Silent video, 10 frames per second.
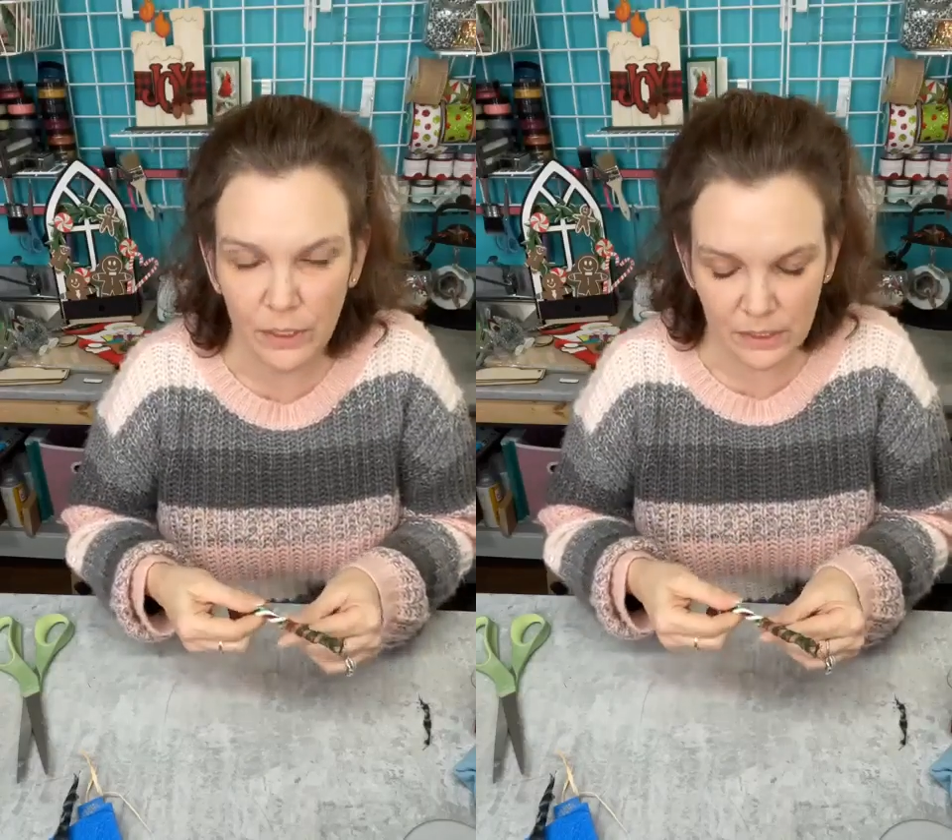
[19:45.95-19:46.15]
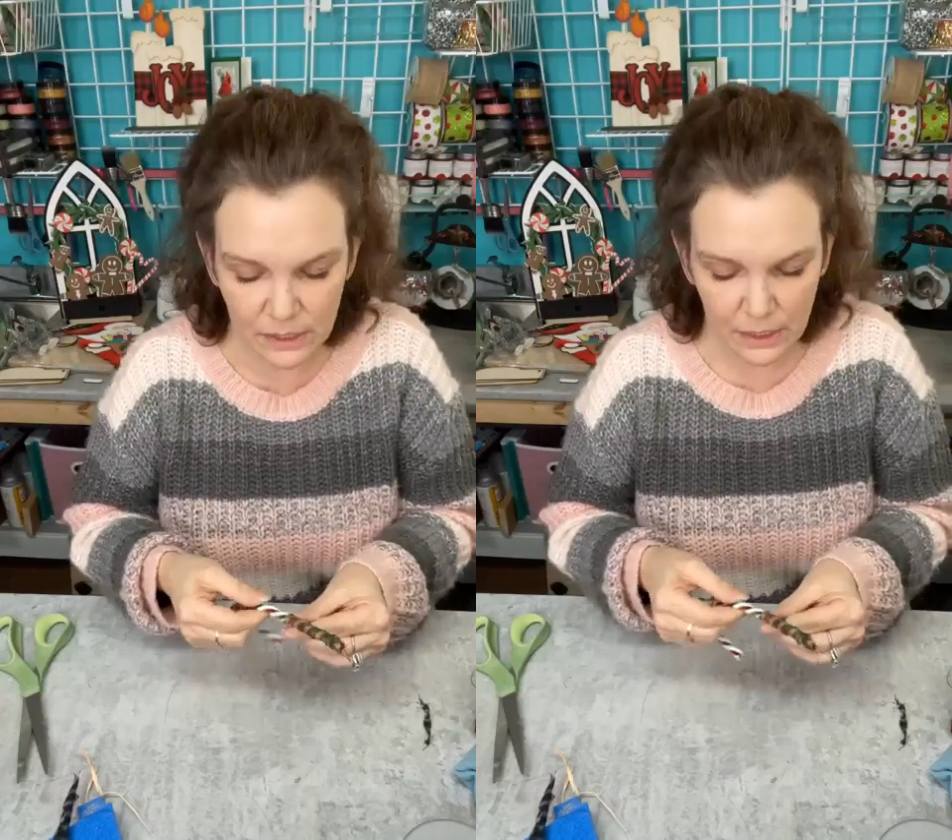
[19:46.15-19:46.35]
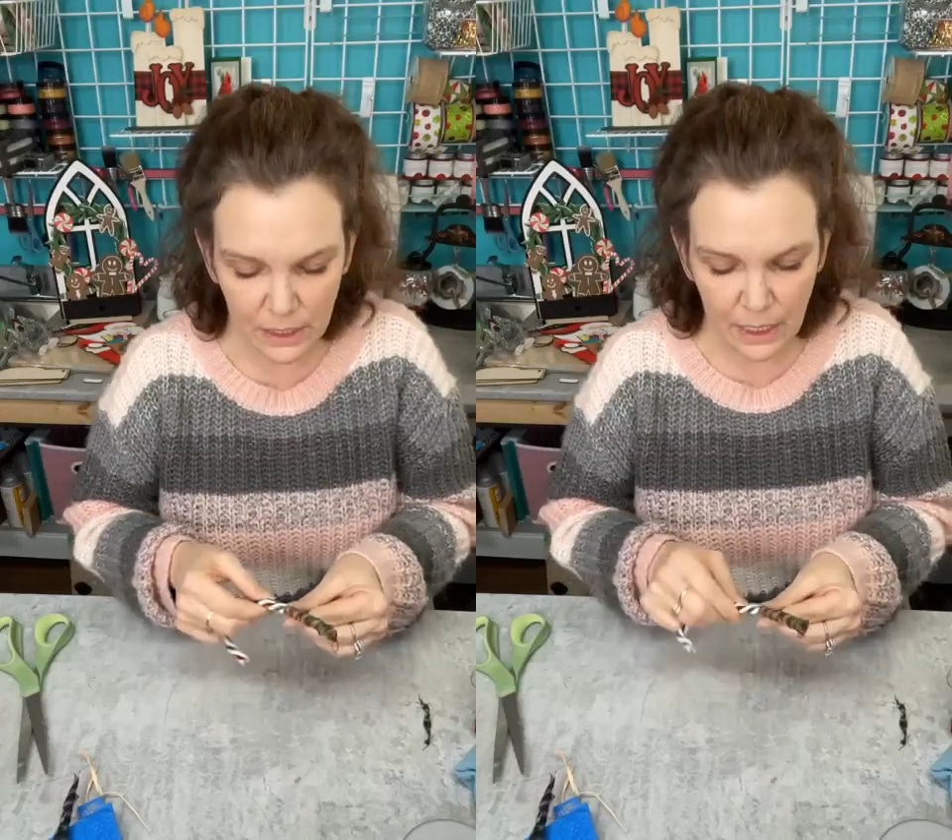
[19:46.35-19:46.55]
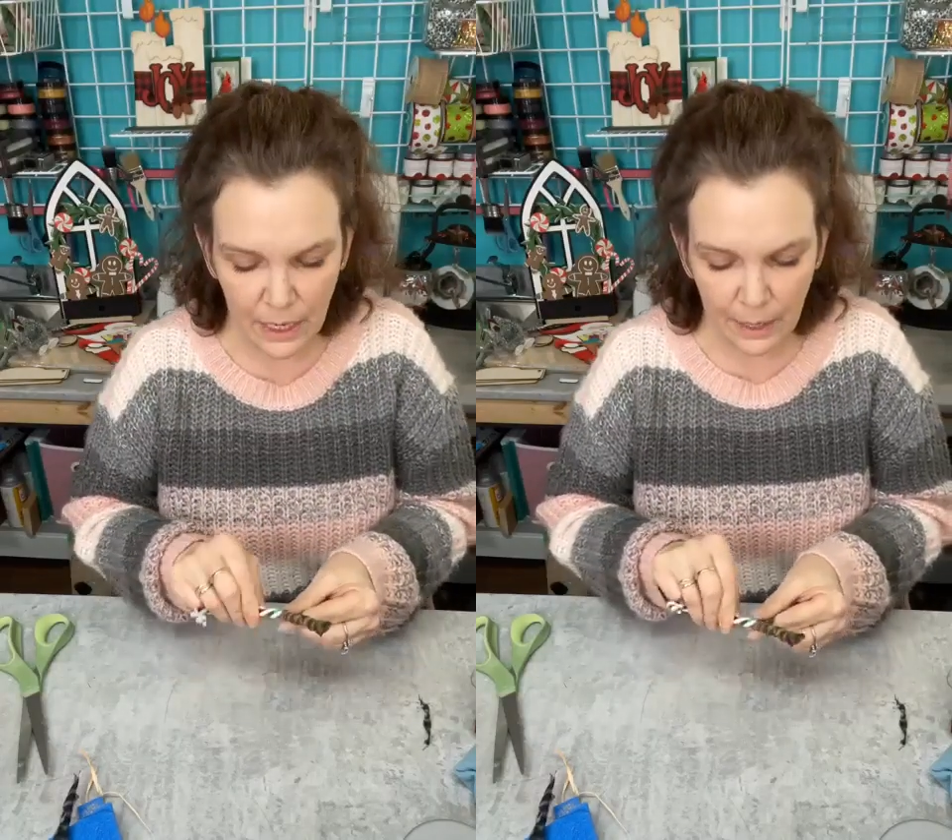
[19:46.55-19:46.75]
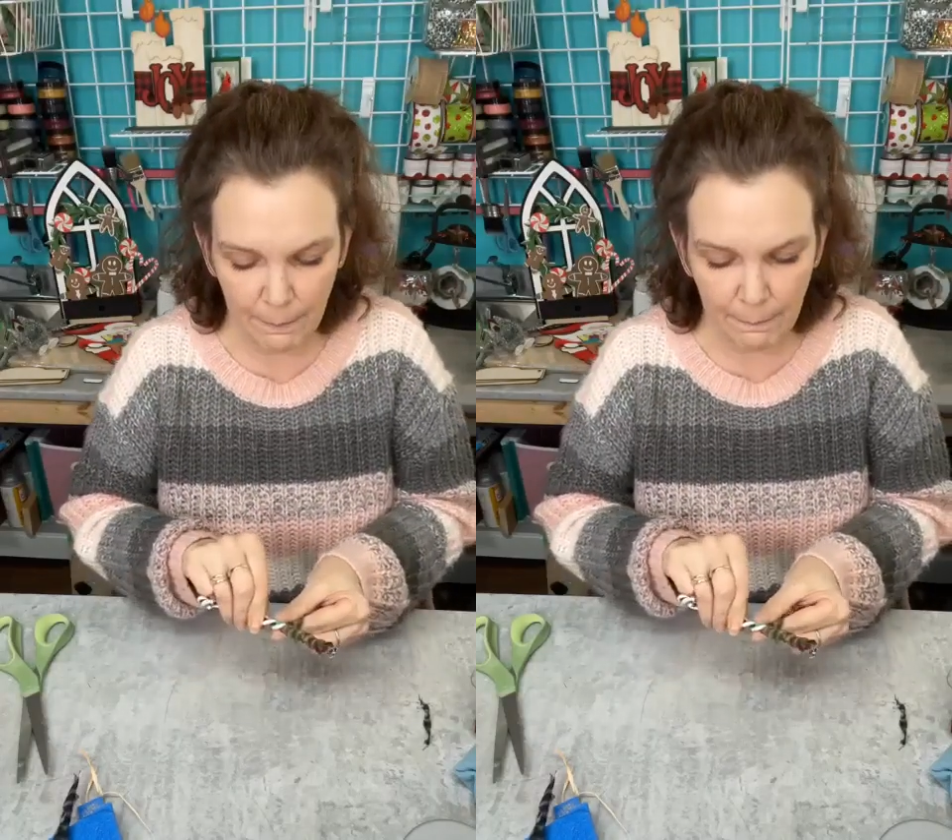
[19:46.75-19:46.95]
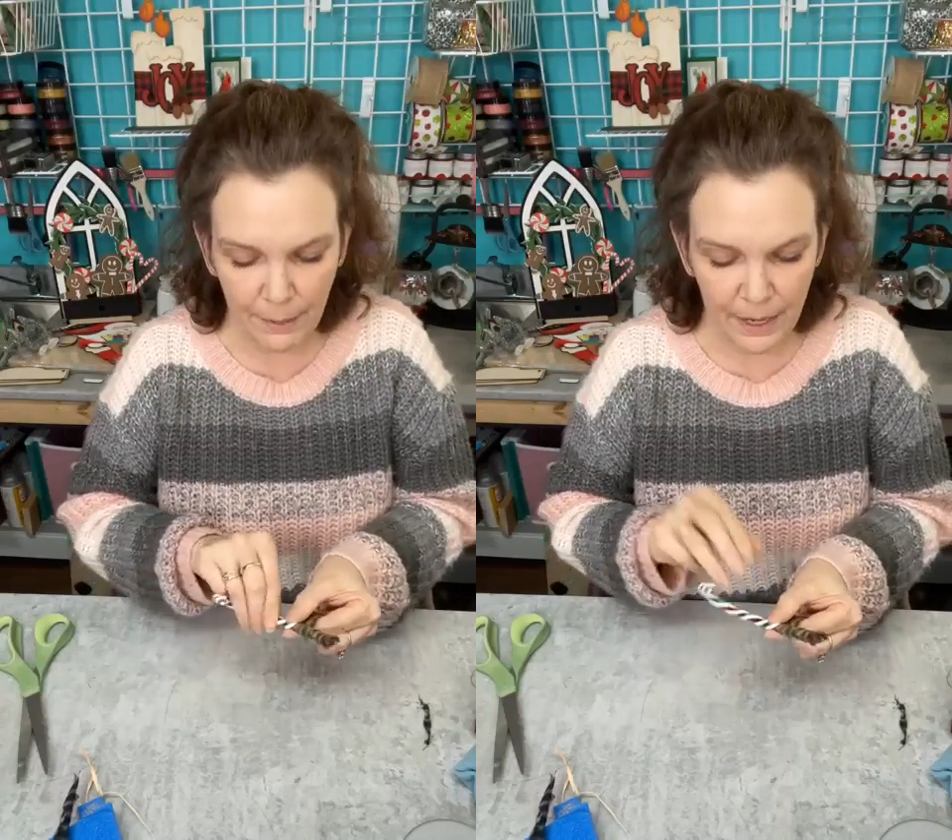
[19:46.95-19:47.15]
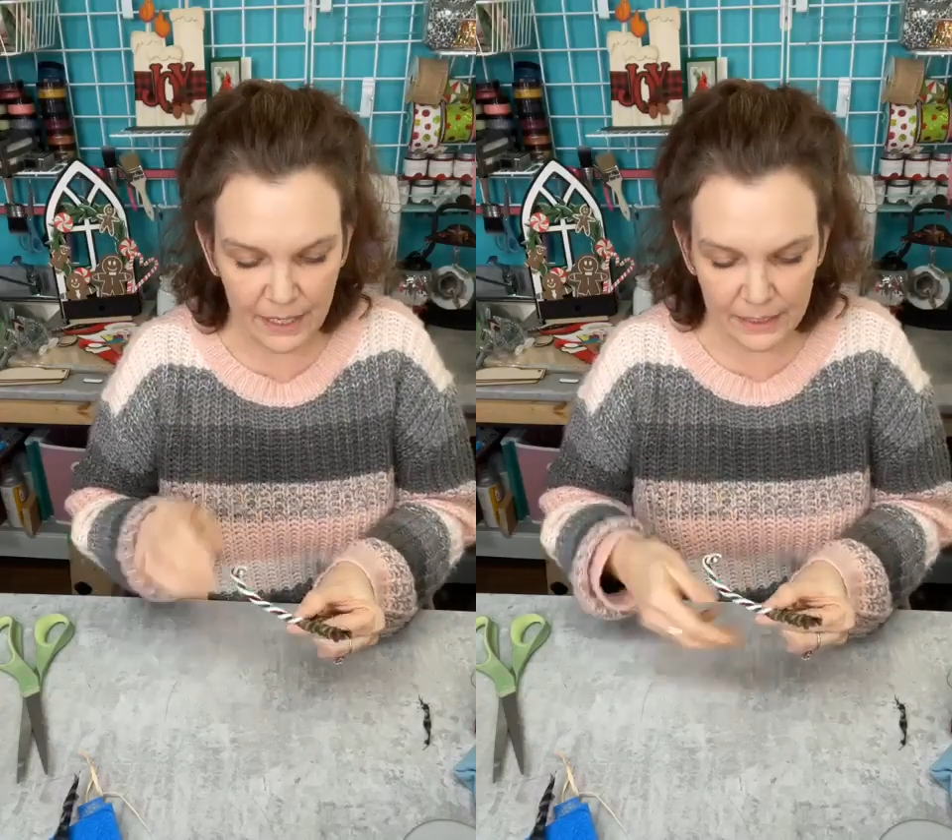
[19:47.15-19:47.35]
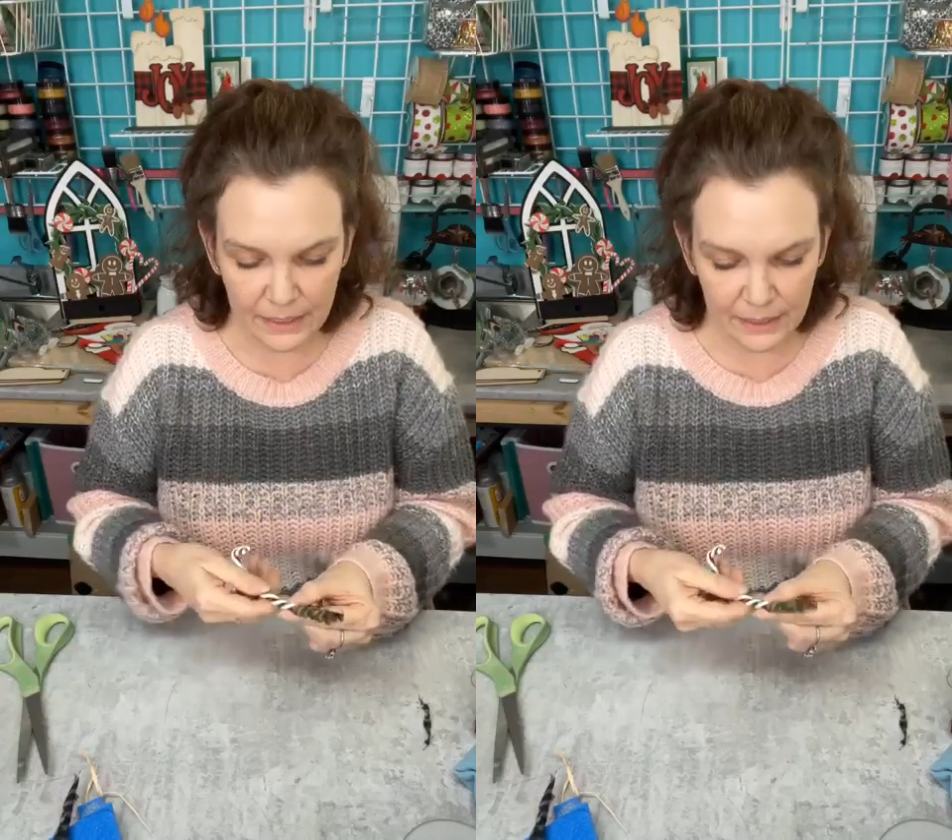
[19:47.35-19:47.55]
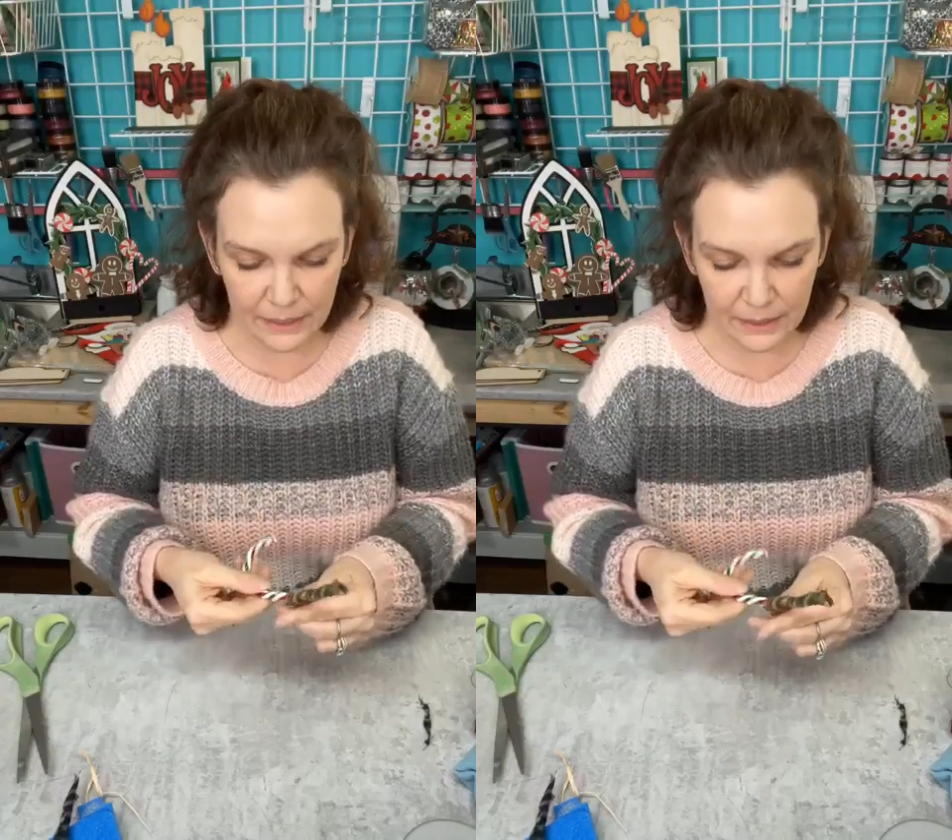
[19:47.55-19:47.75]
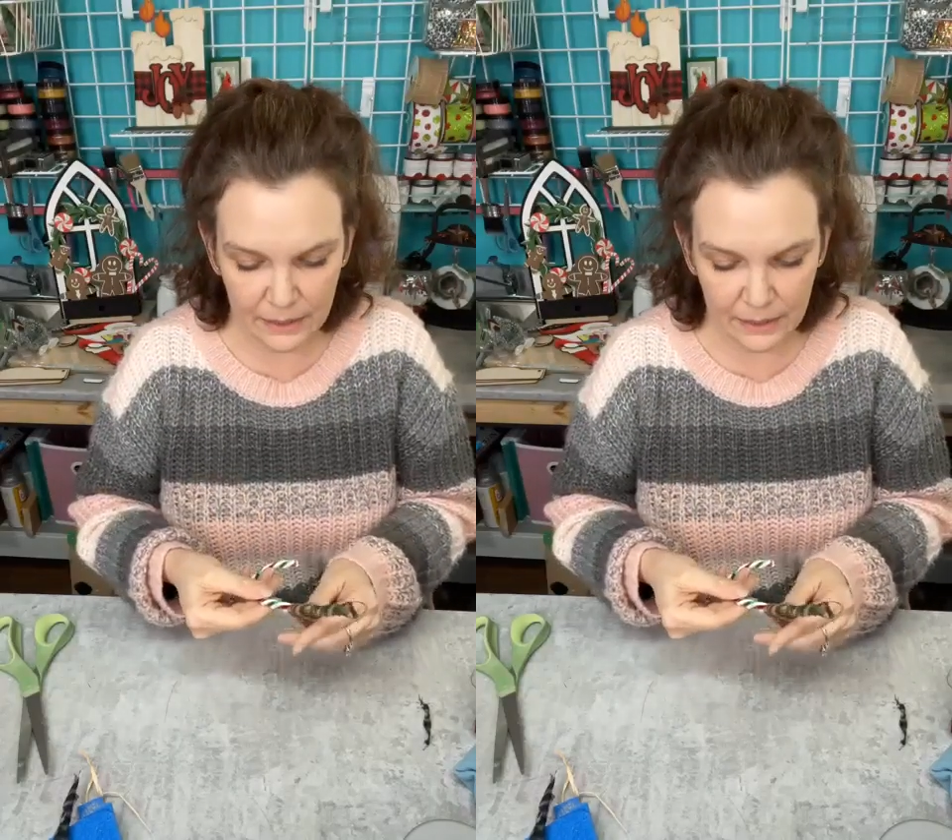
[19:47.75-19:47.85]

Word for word: ones, but